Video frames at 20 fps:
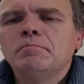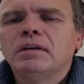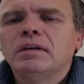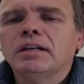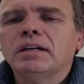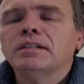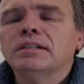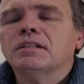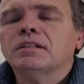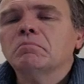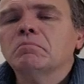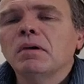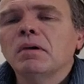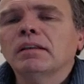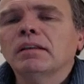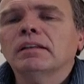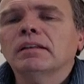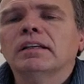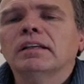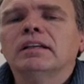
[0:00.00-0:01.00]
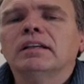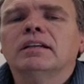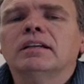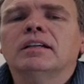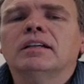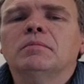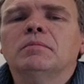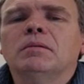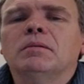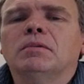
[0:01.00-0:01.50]
because it's a monthly
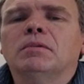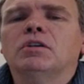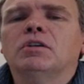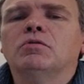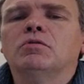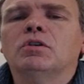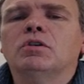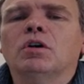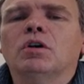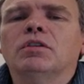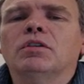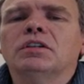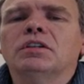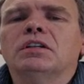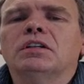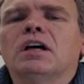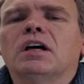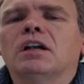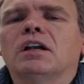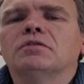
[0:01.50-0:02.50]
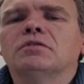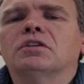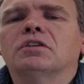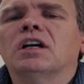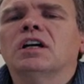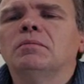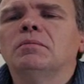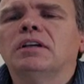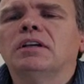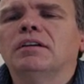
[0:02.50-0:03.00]
commitment. You know that the dollars are
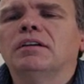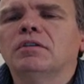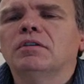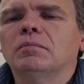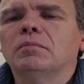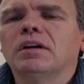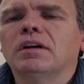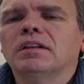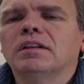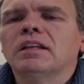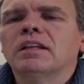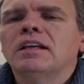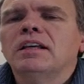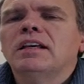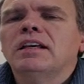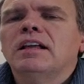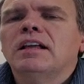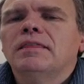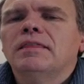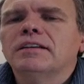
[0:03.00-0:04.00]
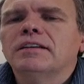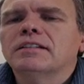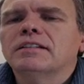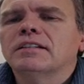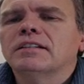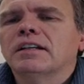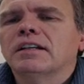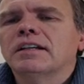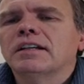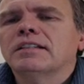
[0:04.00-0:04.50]
coming every month. This
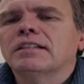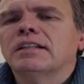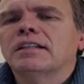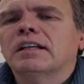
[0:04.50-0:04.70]
is a nice